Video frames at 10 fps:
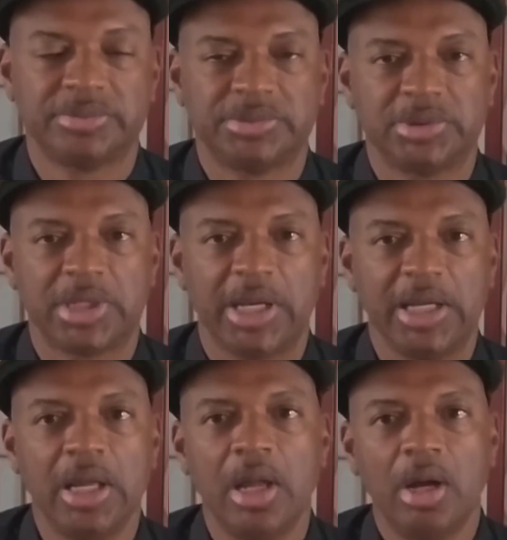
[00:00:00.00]
Okay?
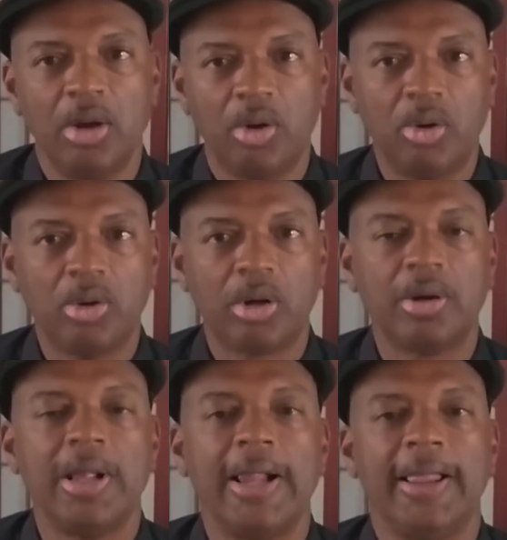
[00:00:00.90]
Or
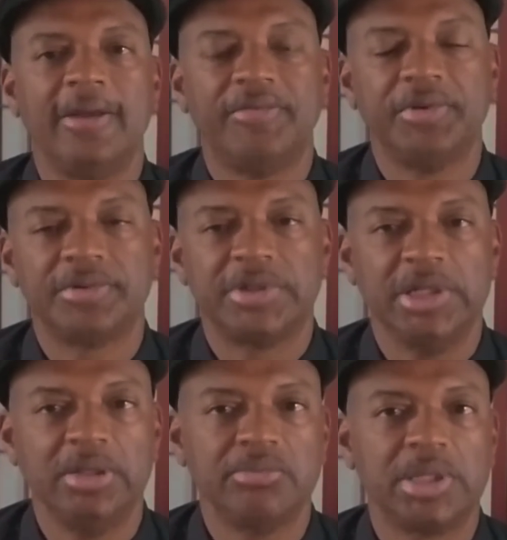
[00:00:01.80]
if your
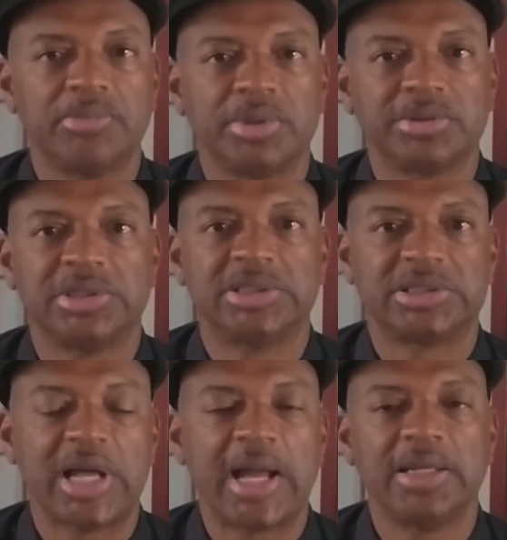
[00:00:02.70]
team members
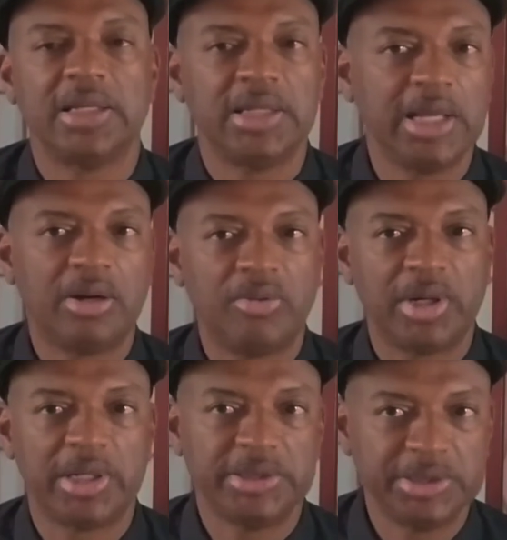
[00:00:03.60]
decide that they don't
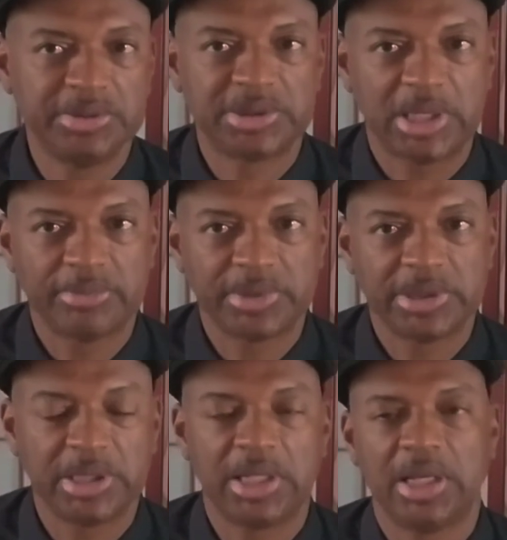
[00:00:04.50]
want to do
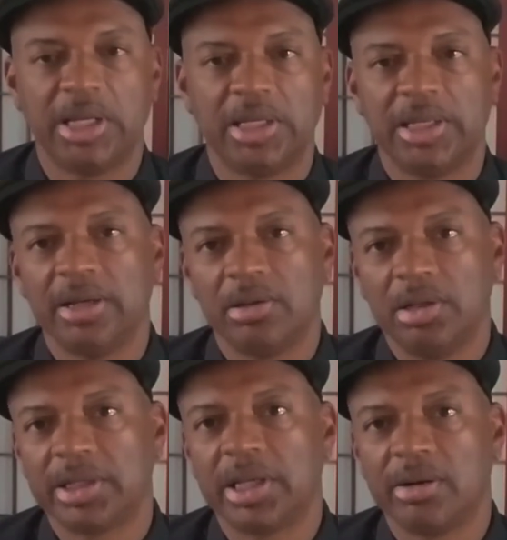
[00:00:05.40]
something and they're
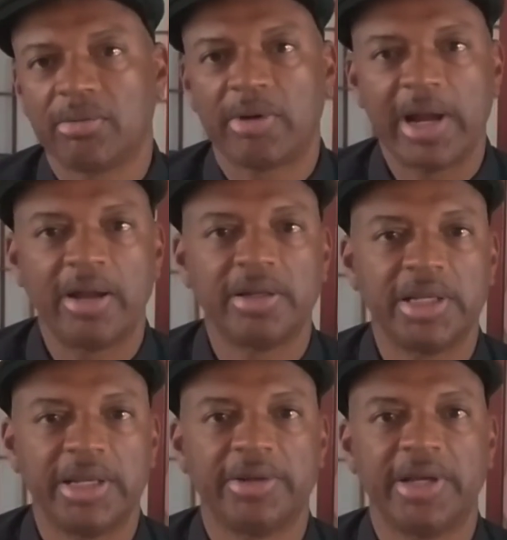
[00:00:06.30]
looking around
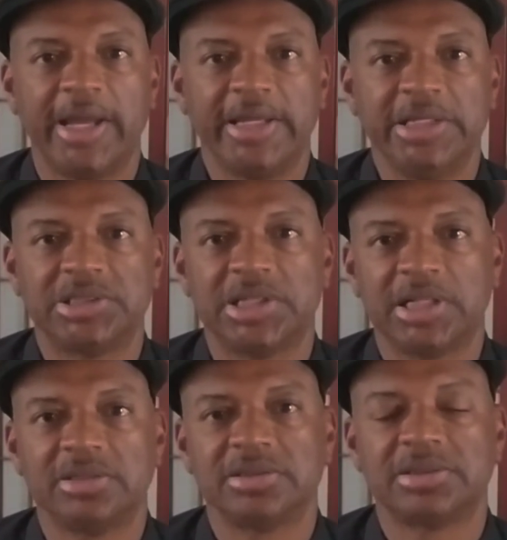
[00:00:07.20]
at each
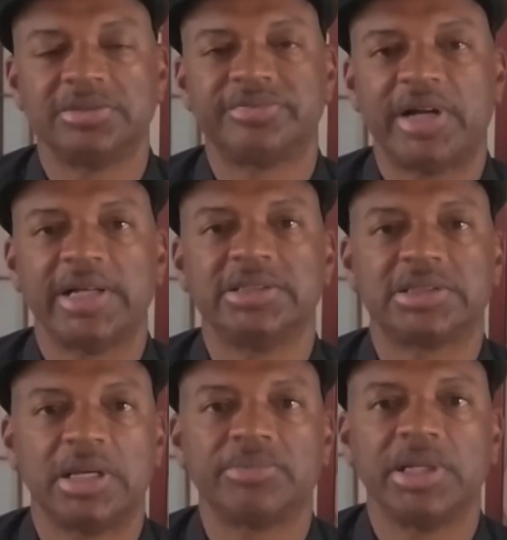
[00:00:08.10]
other to find
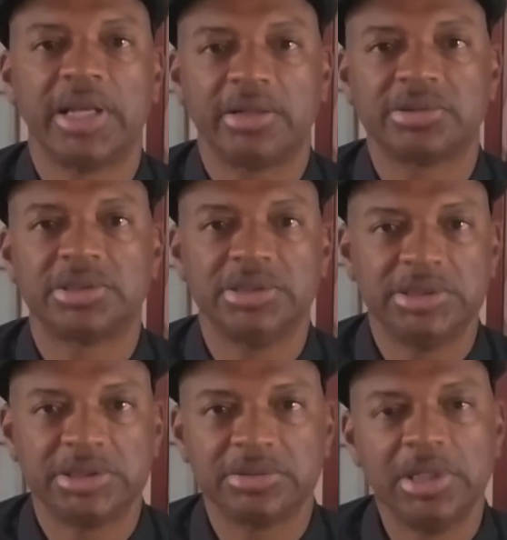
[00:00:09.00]
something else to
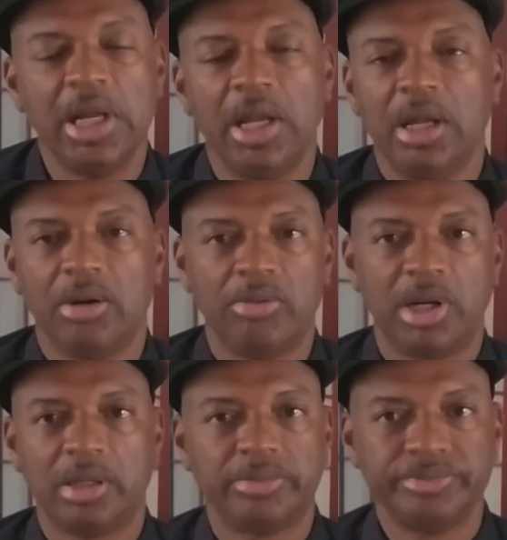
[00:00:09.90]
do,
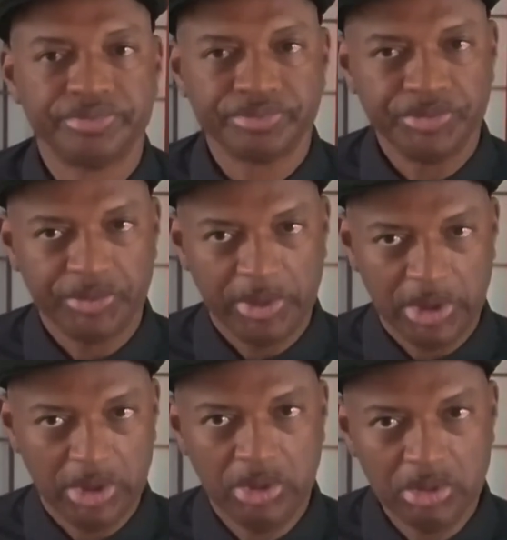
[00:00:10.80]
well,
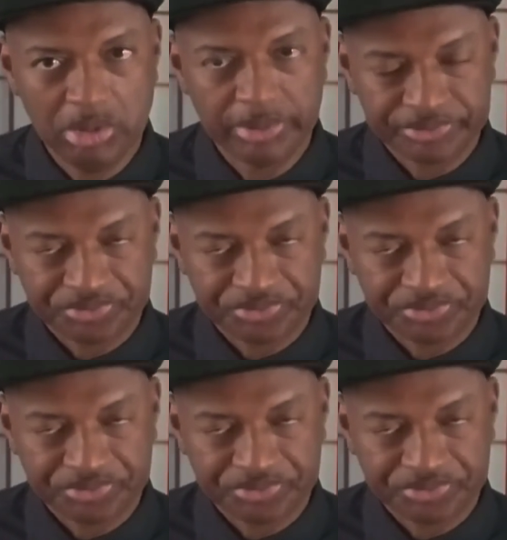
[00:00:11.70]
you